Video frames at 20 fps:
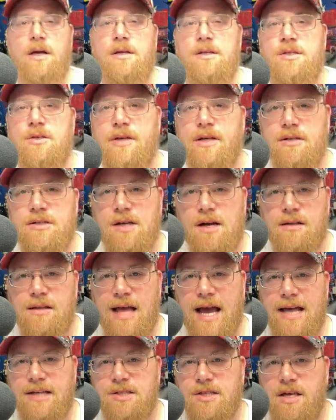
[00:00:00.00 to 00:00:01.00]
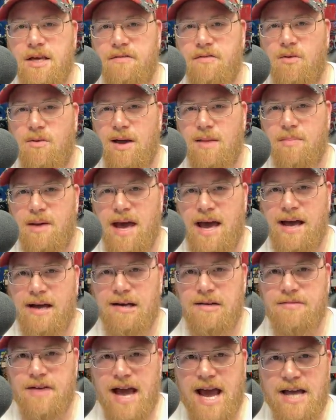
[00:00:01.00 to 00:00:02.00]
So here's our last giveaway
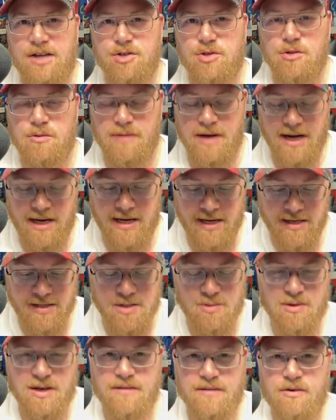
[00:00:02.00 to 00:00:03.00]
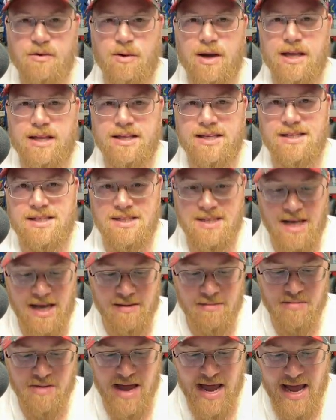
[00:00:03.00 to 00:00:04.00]
pack of Astral Radiance. We're giving away these
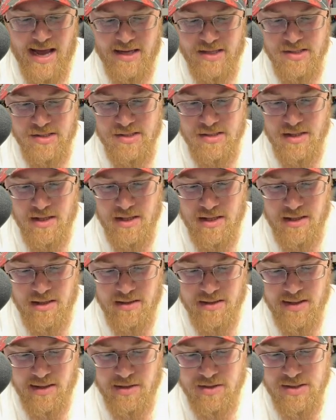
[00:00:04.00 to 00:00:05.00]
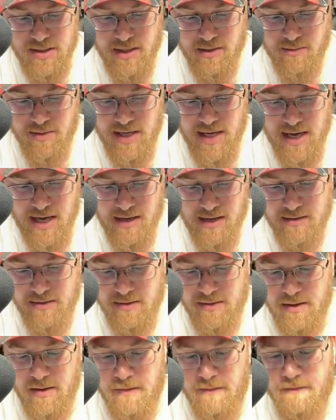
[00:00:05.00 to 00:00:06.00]
ten packs. And it looks like we got
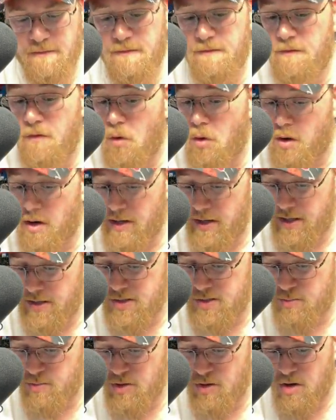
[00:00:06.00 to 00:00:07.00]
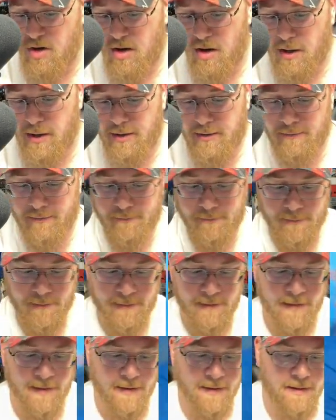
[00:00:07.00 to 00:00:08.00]
four hits, we'll call it.
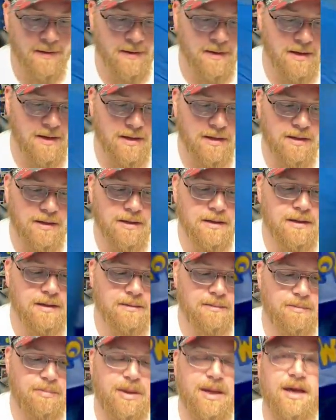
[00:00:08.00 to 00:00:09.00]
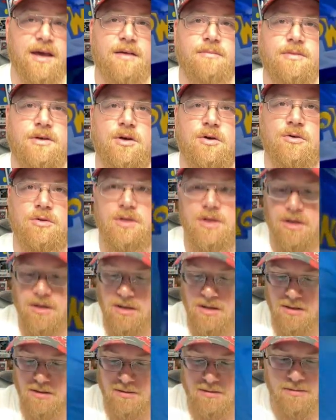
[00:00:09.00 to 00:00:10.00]
Bam, code
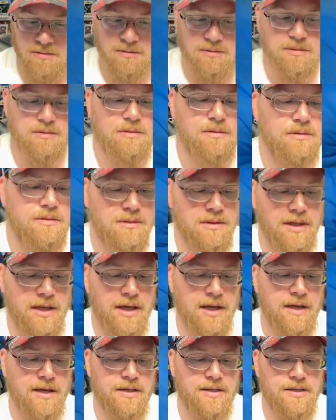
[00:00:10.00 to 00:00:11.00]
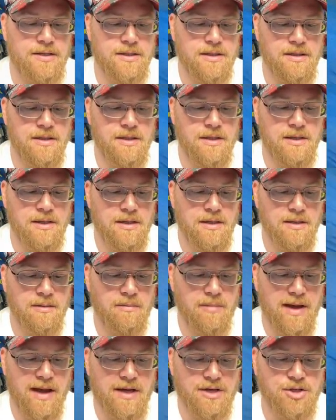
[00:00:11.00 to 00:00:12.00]
card. And
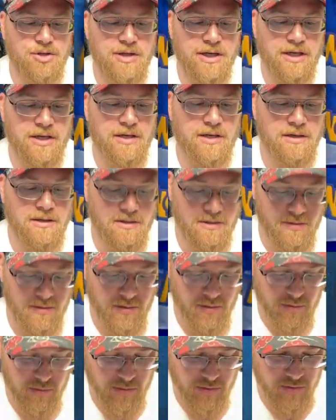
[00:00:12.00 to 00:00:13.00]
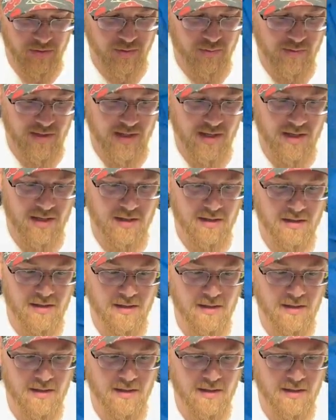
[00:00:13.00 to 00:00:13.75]
pack trick. Throw those away.